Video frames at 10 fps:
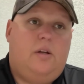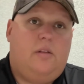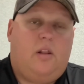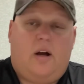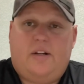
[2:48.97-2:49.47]

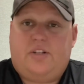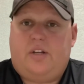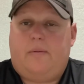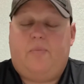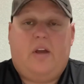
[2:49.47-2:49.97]

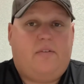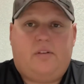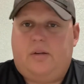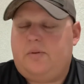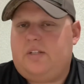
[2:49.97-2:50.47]
lodging,
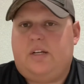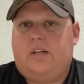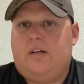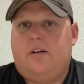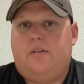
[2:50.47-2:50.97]
everything was taken
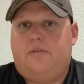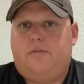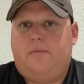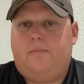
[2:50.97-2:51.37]
care of.